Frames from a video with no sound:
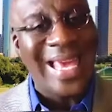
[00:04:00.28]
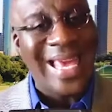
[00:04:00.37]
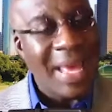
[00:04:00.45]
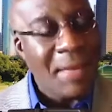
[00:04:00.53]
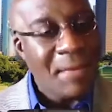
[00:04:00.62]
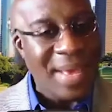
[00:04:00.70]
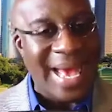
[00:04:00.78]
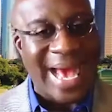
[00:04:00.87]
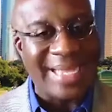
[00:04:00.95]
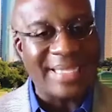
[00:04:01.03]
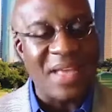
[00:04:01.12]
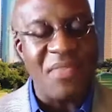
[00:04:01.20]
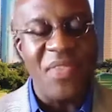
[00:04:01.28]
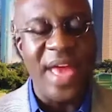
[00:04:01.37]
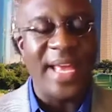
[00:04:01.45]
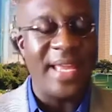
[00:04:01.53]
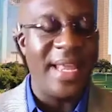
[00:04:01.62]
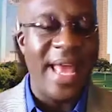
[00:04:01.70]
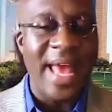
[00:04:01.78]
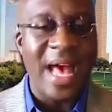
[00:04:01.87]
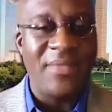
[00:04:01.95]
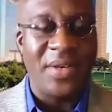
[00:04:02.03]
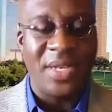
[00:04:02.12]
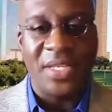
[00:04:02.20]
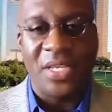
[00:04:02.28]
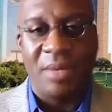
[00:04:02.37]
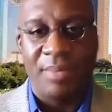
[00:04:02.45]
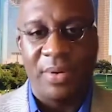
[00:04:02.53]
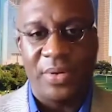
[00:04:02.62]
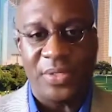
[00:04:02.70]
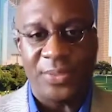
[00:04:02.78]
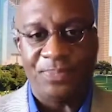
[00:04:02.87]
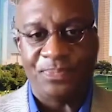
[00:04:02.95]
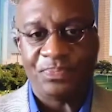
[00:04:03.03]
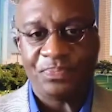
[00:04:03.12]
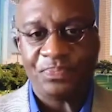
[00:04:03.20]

impact they can have on a young person. Oh,